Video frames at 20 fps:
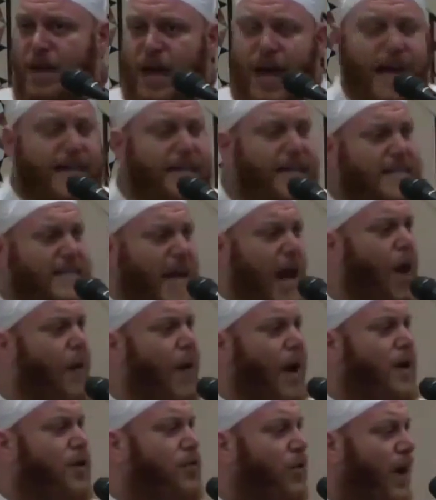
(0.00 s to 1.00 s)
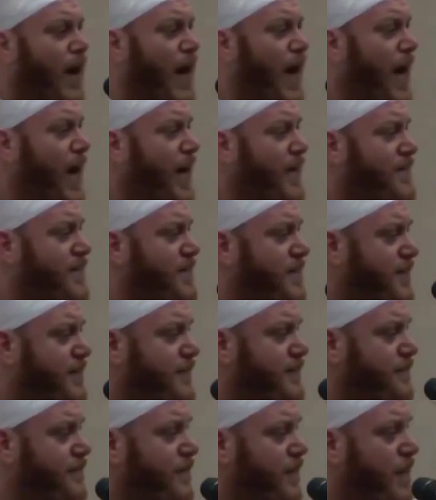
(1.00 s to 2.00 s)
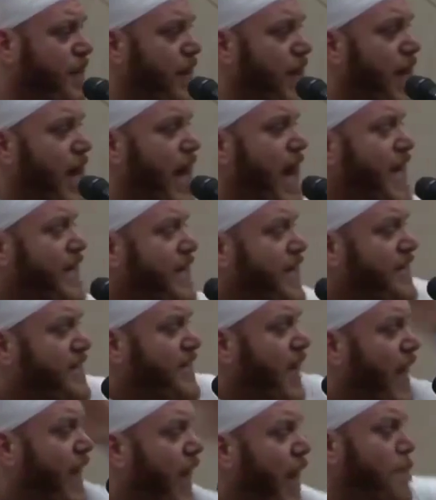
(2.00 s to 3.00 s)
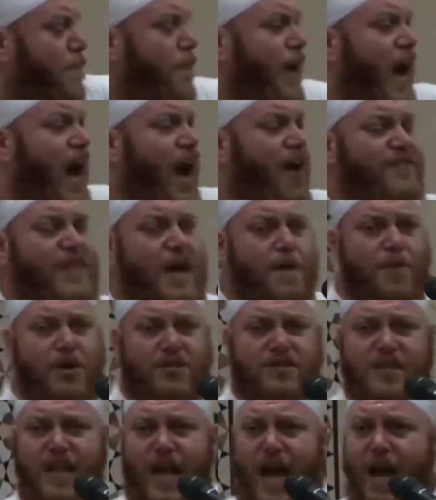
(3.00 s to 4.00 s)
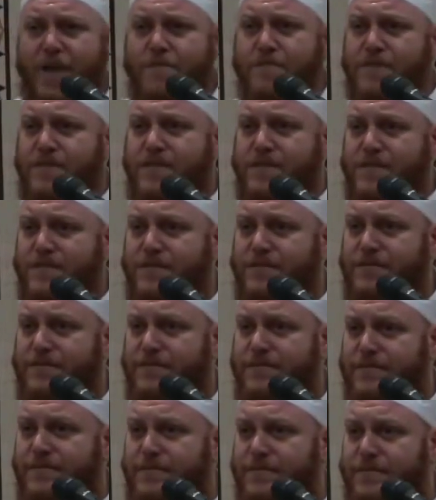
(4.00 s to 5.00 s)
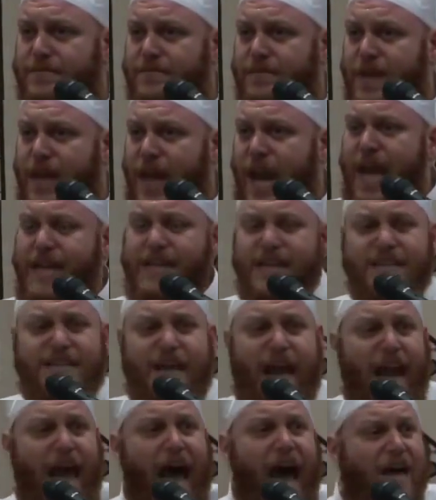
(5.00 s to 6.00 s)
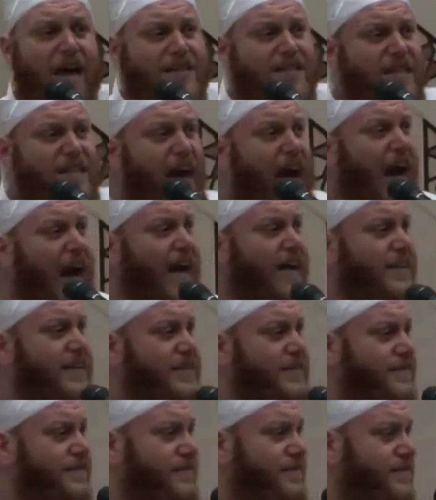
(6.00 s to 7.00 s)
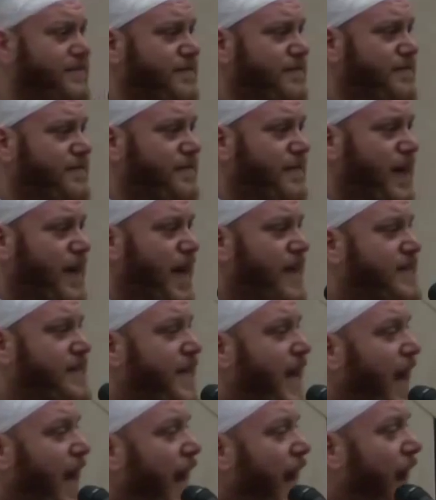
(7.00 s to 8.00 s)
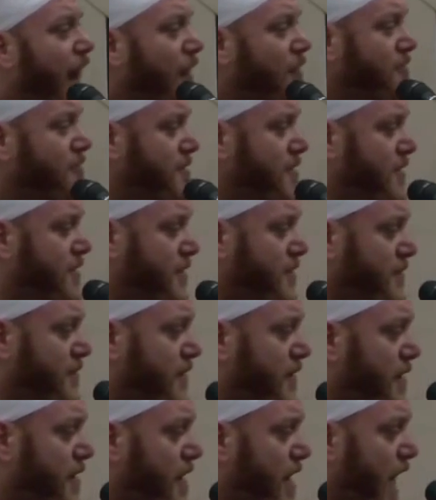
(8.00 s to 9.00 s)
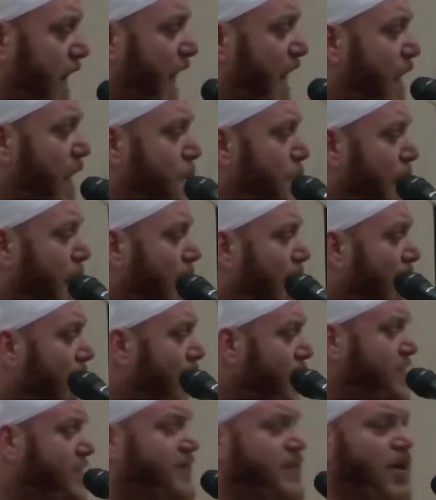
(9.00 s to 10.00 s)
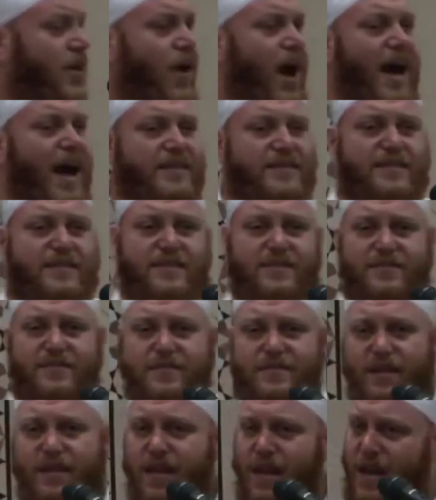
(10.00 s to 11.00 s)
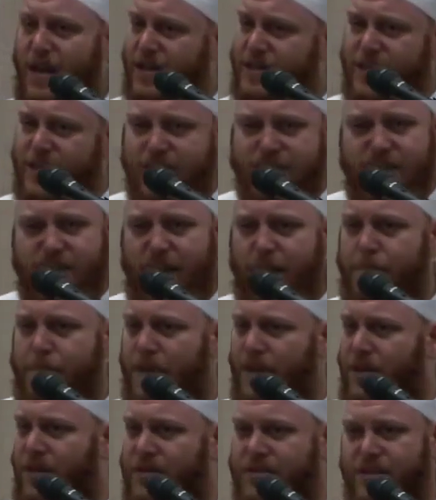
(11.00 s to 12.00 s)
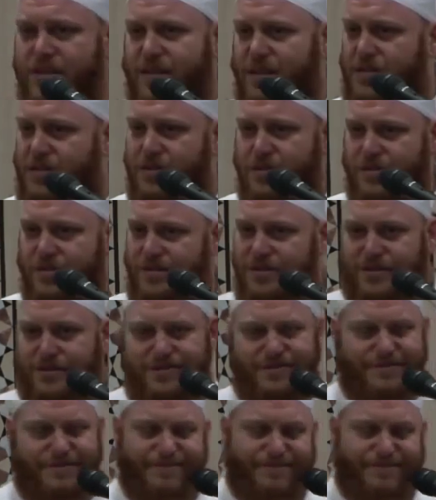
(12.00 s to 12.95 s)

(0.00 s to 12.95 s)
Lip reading: It is our creed. It is the Qibla of the Muslims. It is Al-Aqsa. It's ours. And it belongs to us. It does not belong to the Jews.